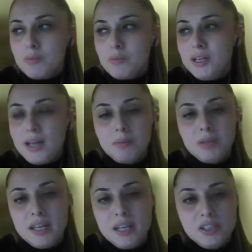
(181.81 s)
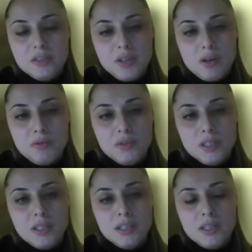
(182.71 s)
But in applications, we
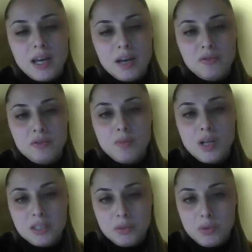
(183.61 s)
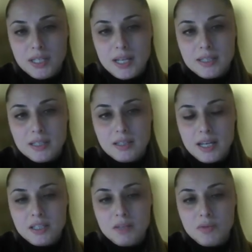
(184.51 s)
often have multi-way data,
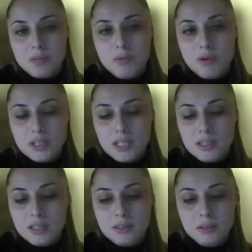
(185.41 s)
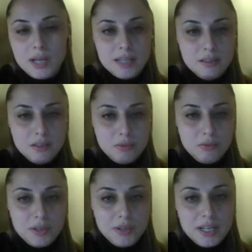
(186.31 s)
data with more than two axes of
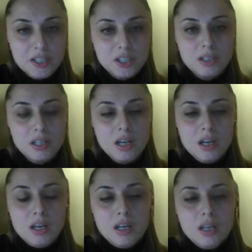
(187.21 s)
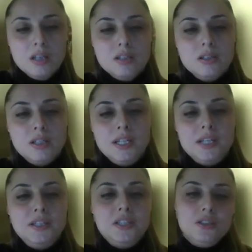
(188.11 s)
variation. So in
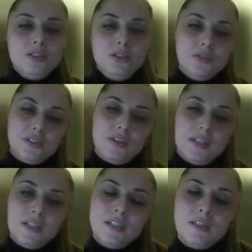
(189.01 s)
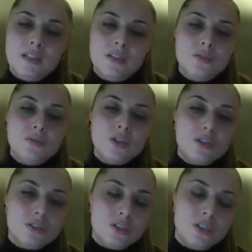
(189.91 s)
addition to user and
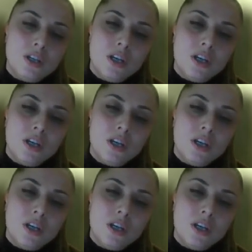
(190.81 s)
word,